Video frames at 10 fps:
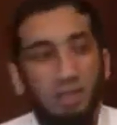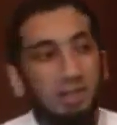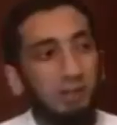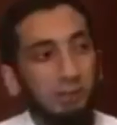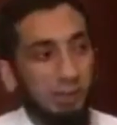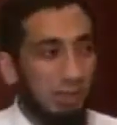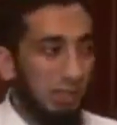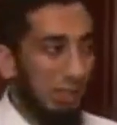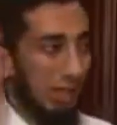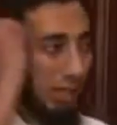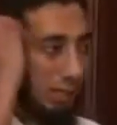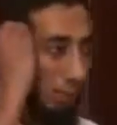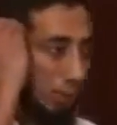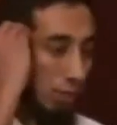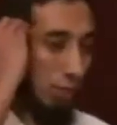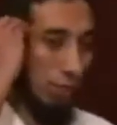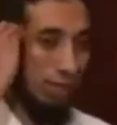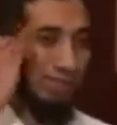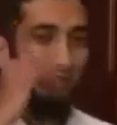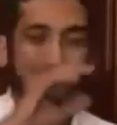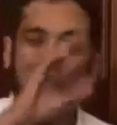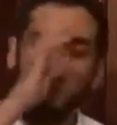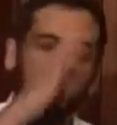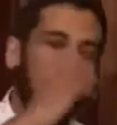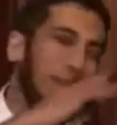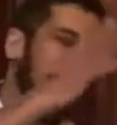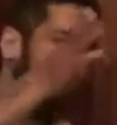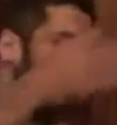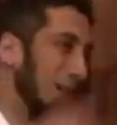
the first thing shaitan will put in your head is, come on man, lighten